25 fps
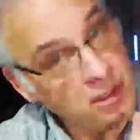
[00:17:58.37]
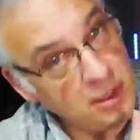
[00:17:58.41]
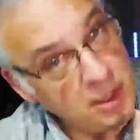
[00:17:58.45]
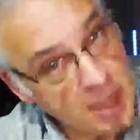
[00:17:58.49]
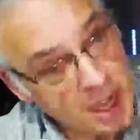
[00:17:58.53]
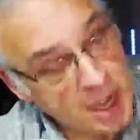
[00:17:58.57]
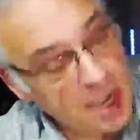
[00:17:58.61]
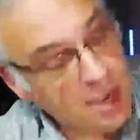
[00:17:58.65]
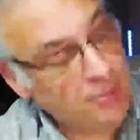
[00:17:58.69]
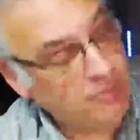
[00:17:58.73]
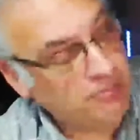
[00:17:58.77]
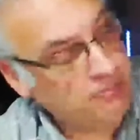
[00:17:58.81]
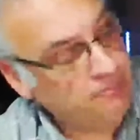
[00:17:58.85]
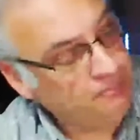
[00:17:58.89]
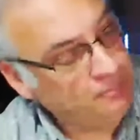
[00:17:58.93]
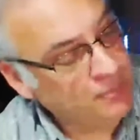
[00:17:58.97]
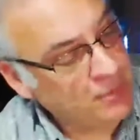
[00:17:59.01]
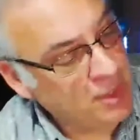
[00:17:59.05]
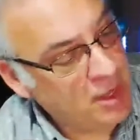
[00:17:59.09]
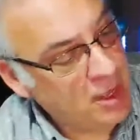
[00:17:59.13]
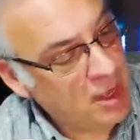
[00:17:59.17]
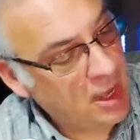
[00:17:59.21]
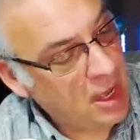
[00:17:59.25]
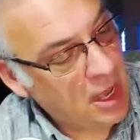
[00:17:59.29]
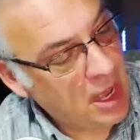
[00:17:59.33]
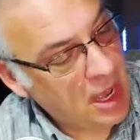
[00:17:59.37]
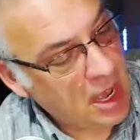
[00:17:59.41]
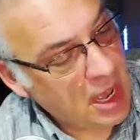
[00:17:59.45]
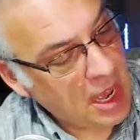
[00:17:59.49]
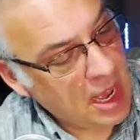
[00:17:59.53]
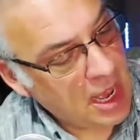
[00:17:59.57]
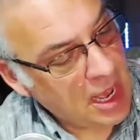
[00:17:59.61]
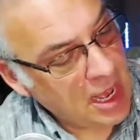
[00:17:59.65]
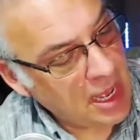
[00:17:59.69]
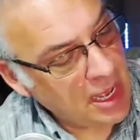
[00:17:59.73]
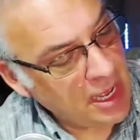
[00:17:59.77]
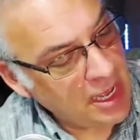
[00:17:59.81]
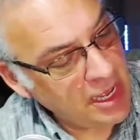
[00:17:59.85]
Now,
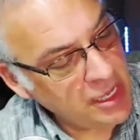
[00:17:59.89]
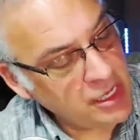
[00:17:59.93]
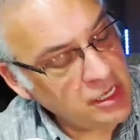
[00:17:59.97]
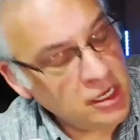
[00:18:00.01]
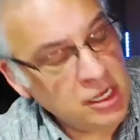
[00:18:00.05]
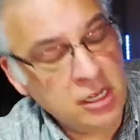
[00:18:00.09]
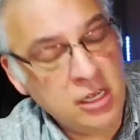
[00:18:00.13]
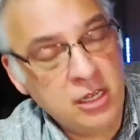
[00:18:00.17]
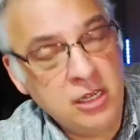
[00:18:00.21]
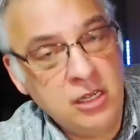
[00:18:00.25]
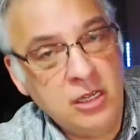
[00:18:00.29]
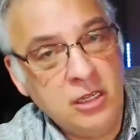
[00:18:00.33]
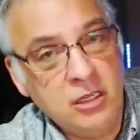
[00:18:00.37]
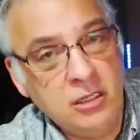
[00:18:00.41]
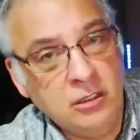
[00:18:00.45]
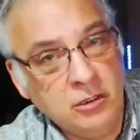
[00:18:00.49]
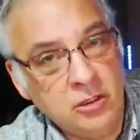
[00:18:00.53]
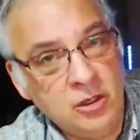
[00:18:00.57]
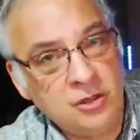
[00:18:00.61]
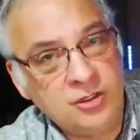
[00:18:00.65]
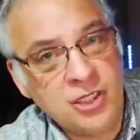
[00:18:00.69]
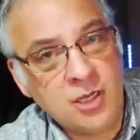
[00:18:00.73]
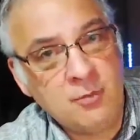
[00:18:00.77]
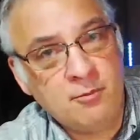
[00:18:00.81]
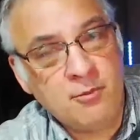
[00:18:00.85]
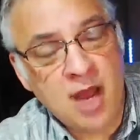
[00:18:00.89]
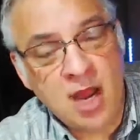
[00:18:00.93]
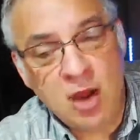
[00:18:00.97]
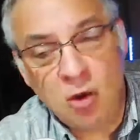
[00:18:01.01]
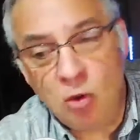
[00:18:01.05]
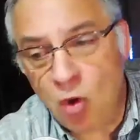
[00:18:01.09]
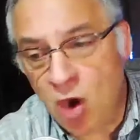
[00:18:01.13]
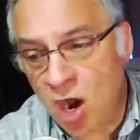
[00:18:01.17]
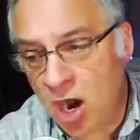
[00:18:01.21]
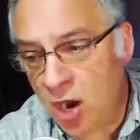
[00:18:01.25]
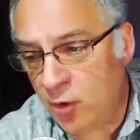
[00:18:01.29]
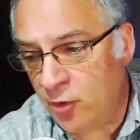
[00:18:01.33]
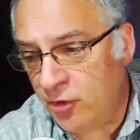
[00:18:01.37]
I looked at my
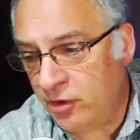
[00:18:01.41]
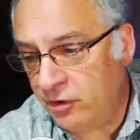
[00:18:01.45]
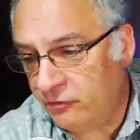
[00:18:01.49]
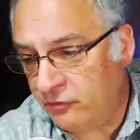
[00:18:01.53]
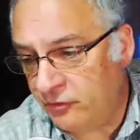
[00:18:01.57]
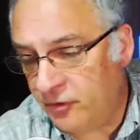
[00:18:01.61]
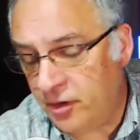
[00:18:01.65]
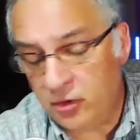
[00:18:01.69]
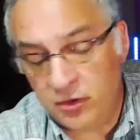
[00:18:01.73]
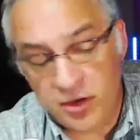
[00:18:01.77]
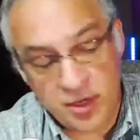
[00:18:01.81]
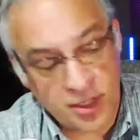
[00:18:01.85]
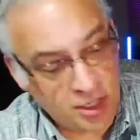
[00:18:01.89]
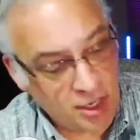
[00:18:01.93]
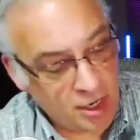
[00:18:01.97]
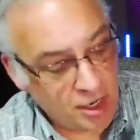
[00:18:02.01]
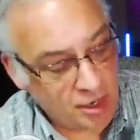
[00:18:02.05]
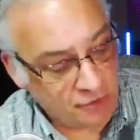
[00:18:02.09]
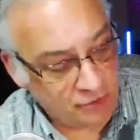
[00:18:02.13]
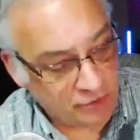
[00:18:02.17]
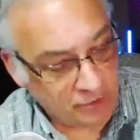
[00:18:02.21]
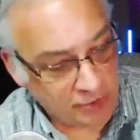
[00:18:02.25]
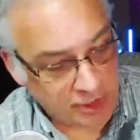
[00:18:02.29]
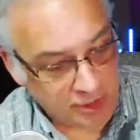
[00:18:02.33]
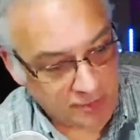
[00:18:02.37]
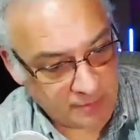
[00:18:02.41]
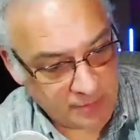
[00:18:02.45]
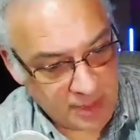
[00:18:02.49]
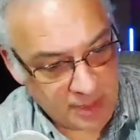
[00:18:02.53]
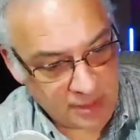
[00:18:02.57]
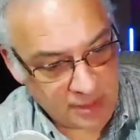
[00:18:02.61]
wiring very carefully,